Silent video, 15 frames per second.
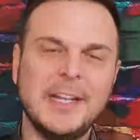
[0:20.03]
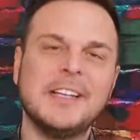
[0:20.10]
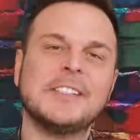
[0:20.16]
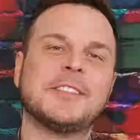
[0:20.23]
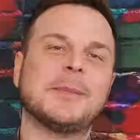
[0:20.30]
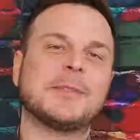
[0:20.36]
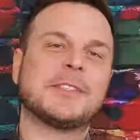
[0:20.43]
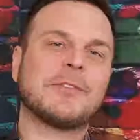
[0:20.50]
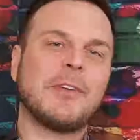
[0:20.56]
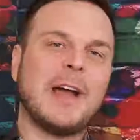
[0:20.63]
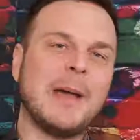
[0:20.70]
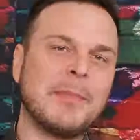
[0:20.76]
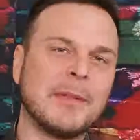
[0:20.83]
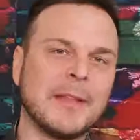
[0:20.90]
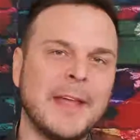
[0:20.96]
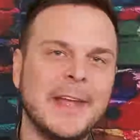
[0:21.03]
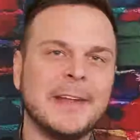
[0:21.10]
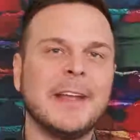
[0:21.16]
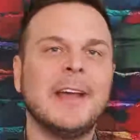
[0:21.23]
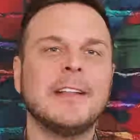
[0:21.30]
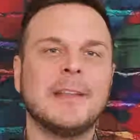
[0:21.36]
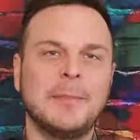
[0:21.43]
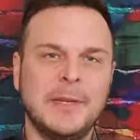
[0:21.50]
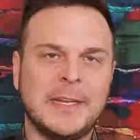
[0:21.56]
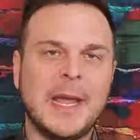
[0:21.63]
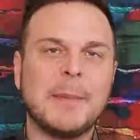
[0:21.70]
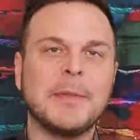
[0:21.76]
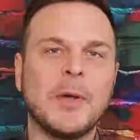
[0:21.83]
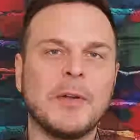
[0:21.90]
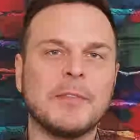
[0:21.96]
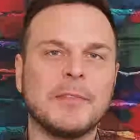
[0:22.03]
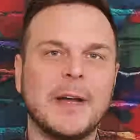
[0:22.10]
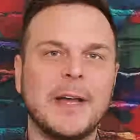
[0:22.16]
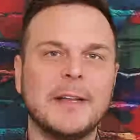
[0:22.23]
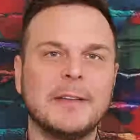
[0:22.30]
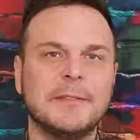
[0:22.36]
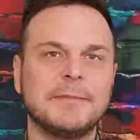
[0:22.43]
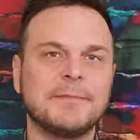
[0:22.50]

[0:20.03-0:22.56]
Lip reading: Subscribe and like to be kept notified.